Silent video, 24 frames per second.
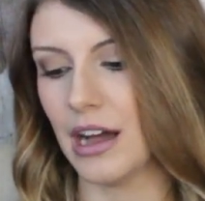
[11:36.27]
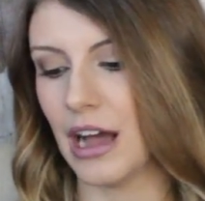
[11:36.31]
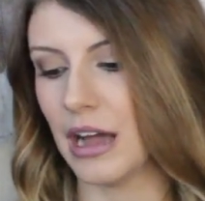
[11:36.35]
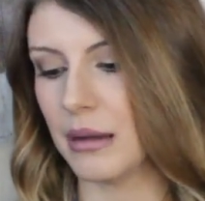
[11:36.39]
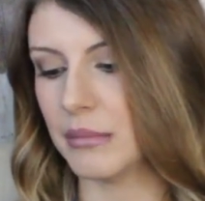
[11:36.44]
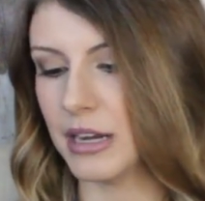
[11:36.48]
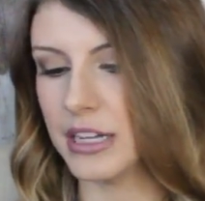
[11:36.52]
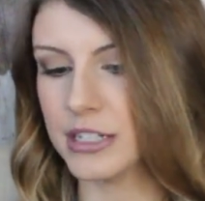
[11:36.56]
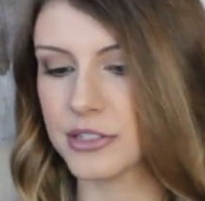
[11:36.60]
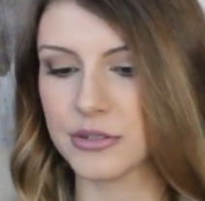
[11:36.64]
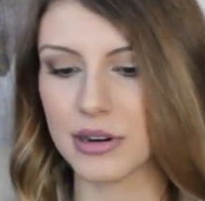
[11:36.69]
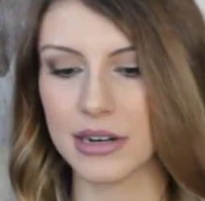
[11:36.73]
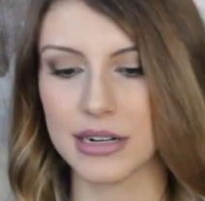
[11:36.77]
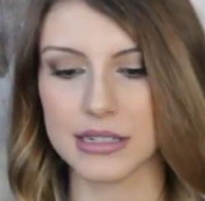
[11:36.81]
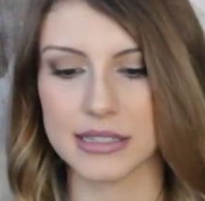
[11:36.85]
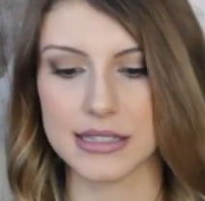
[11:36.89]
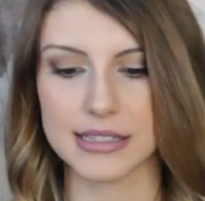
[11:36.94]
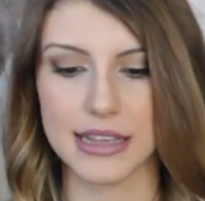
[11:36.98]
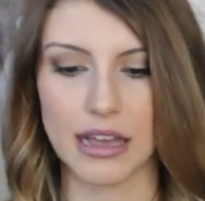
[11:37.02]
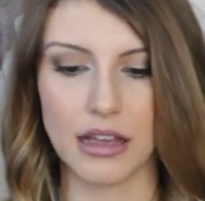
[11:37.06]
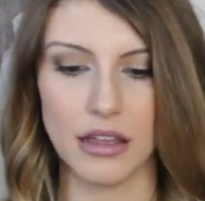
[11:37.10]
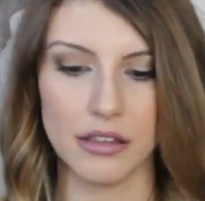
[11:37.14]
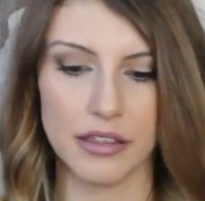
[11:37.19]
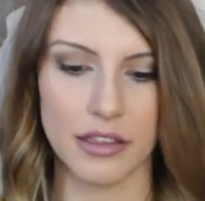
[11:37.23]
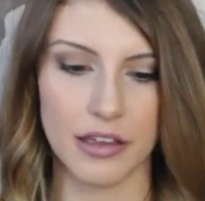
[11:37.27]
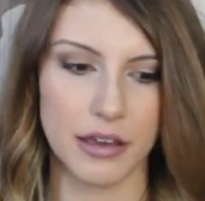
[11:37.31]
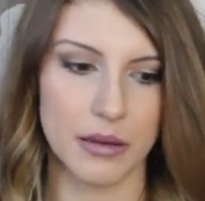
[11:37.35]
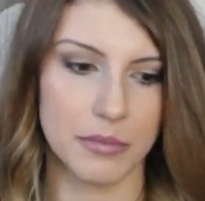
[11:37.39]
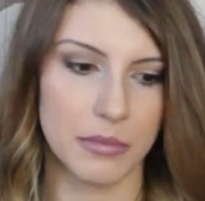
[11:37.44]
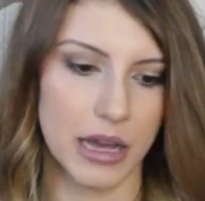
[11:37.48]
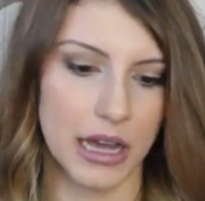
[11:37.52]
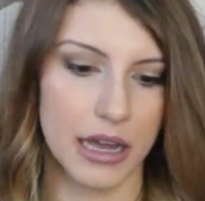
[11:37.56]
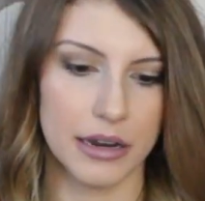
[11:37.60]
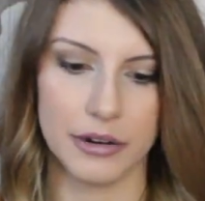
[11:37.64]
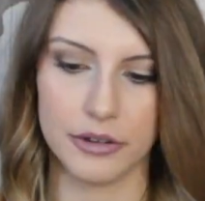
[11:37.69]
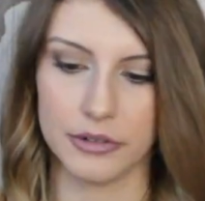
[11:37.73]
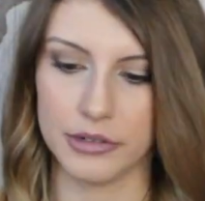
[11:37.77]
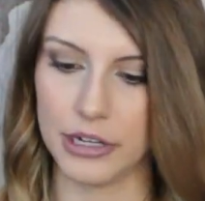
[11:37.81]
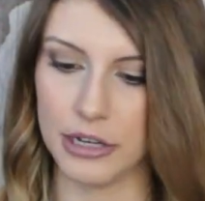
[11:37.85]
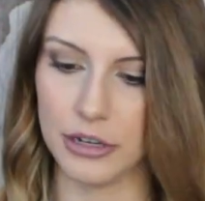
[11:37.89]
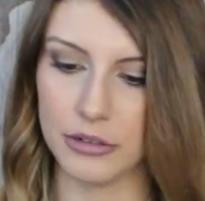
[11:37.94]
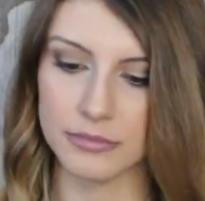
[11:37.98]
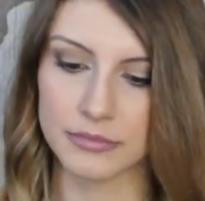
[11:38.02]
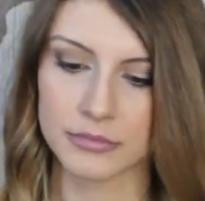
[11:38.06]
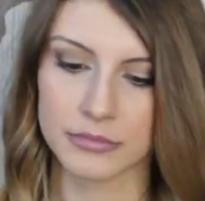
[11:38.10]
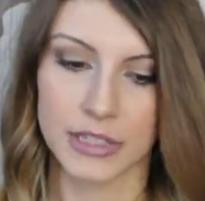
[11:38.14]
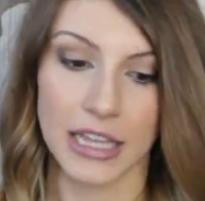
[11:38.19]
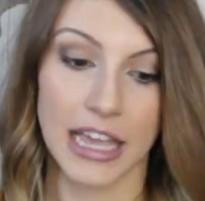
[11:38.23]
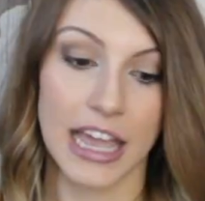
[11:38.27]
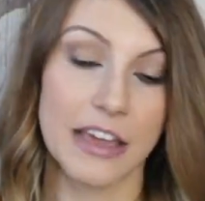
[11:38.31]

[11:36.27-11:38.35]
I might try to sell them. I don't know.